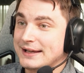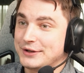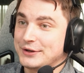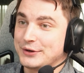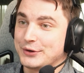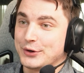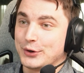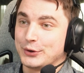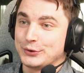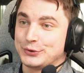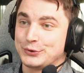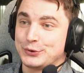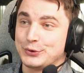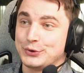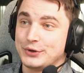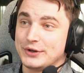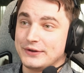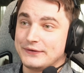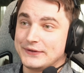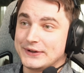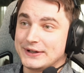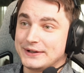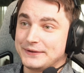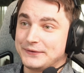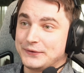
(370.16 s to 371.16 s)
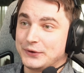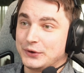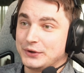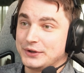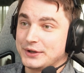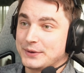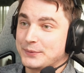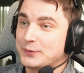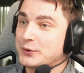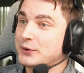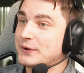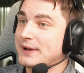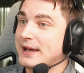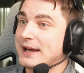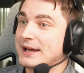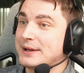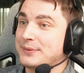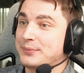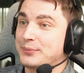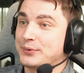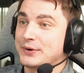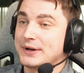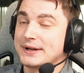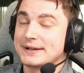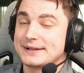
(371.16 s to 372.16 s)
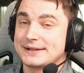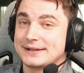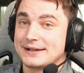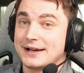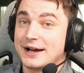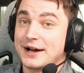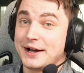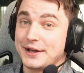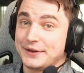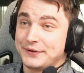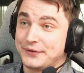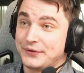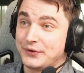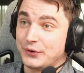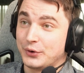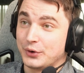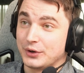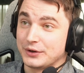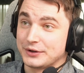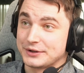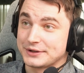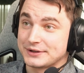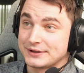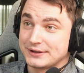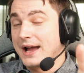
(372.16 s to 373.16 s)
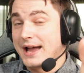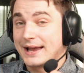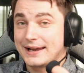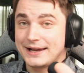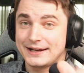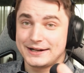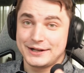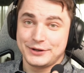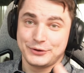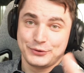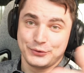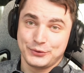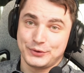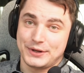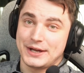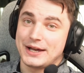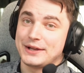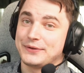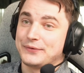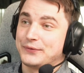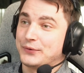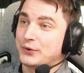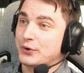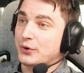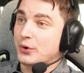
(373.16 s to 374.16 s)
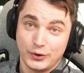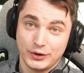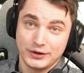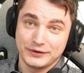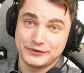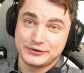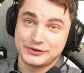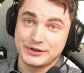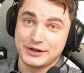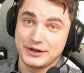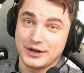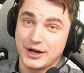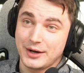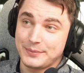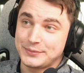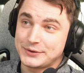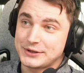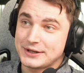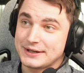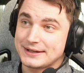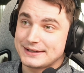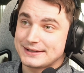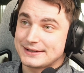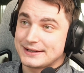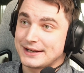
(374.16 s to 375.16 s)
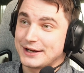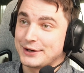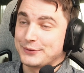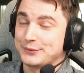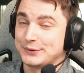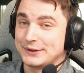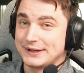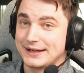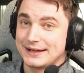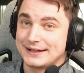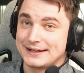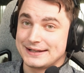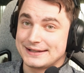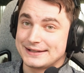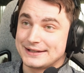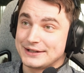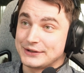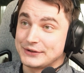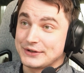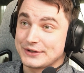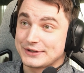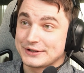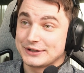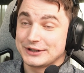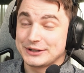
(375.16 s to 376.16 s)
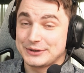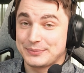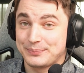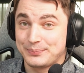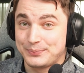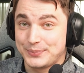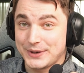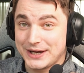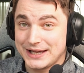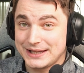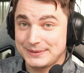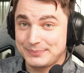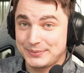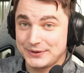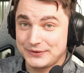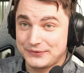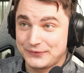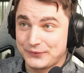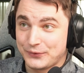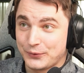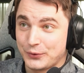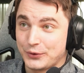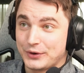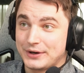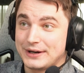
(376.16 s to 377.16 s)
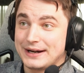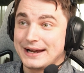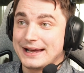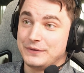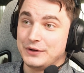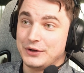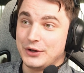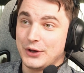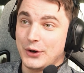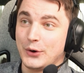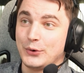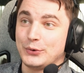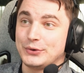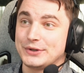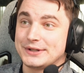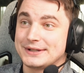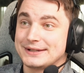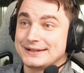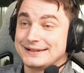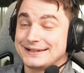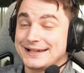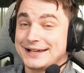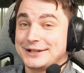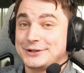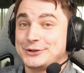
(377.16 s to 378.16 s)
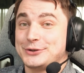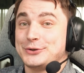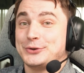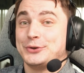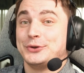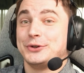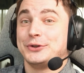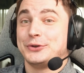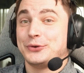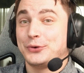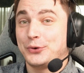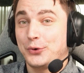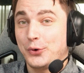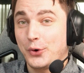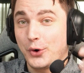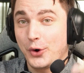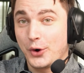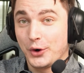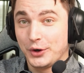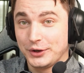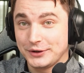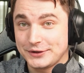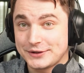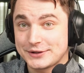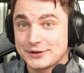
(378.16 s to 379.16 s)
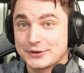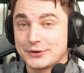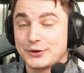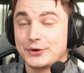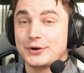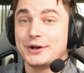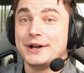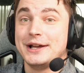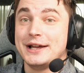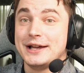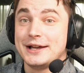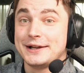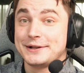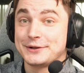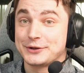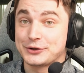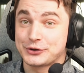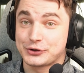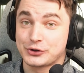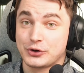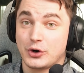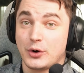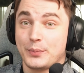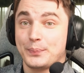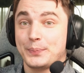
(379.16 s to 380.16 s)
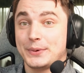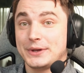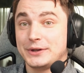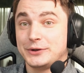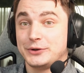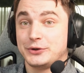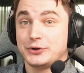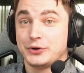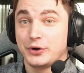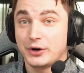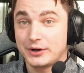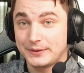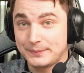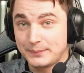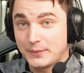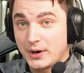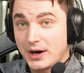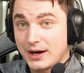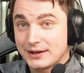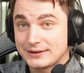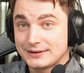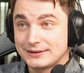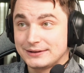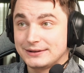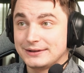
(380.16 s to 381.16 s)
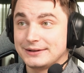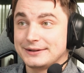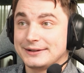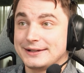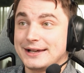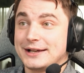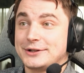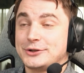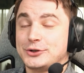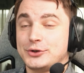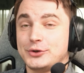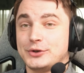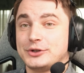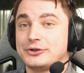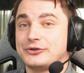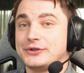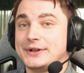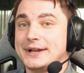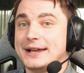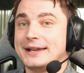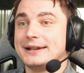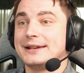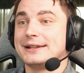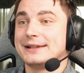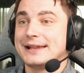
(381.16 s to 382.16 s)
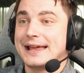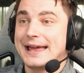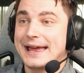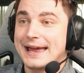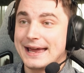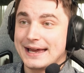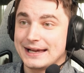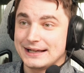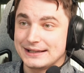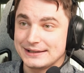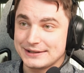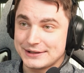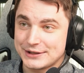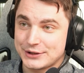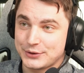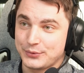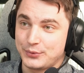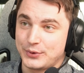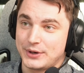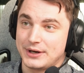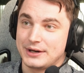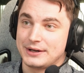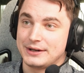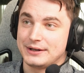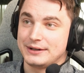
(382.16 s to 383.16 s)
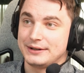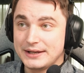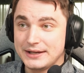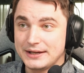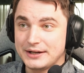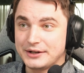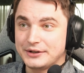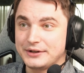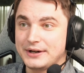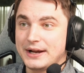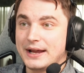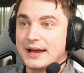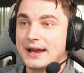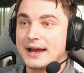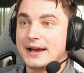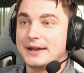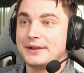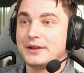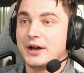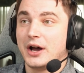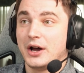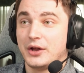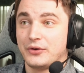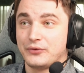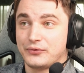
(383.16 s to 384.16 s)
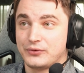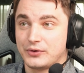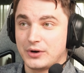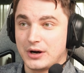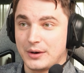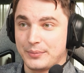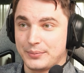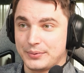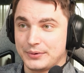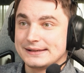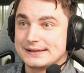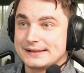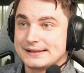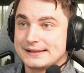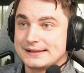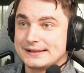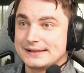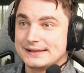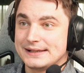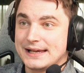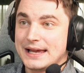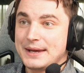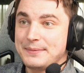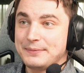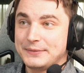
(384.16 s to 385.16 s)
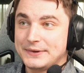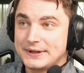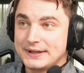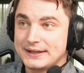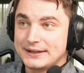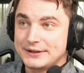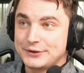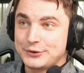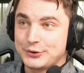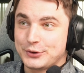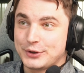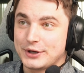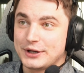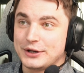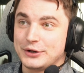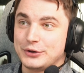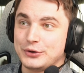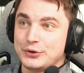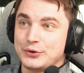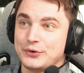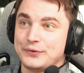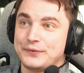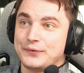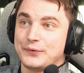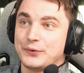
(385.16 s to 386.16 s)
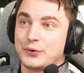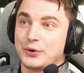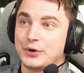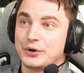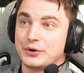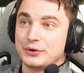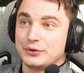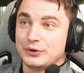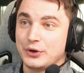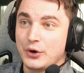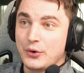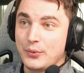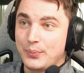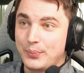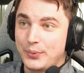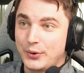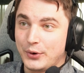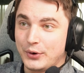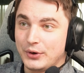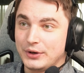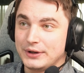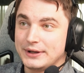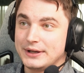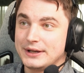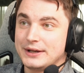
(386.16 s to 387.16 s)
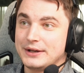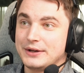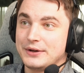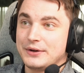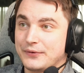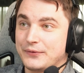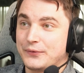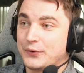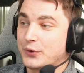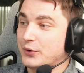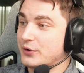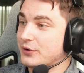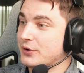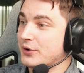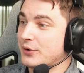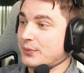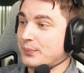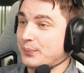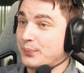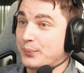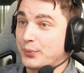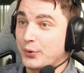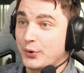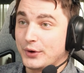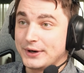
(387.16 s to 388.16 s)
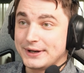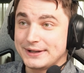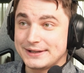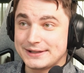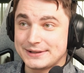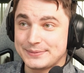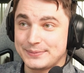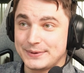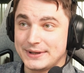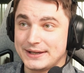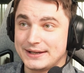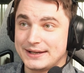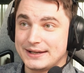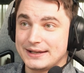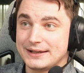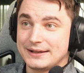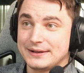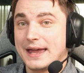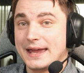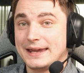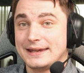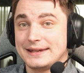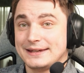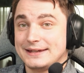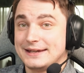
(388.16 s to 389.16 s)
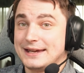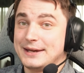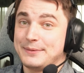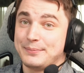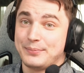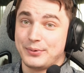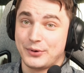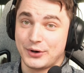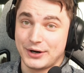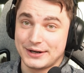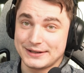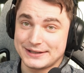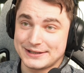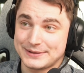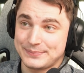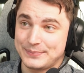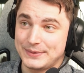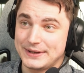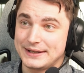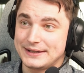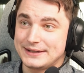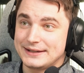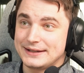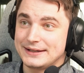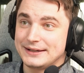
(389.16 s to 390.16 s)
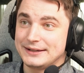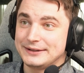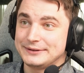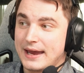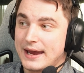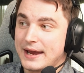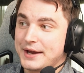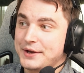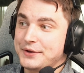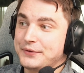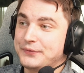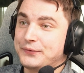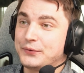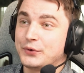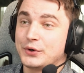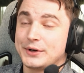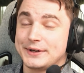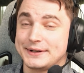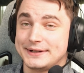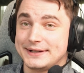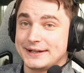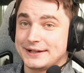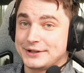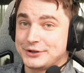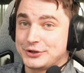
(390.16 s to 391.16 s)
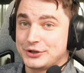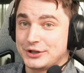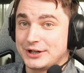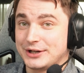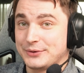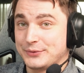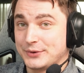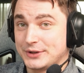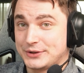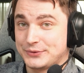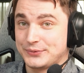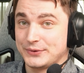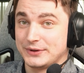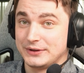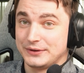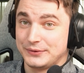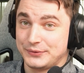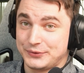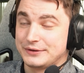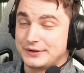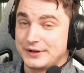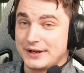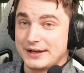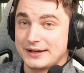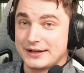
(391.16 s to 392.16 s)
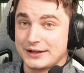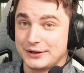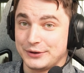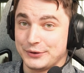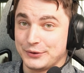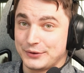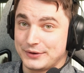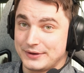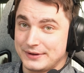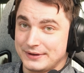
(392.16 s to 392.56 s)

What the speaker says: you go to UV unfolding mode and press unfold. I'm gonna do that for all 3 objects and we're gonna see a result. But before, note that you can also drop your model that you created elsewhere here and unwrap. Same thing you can do for low poly, for component splitting, aka part splitting, and for texturing, which we'll take a look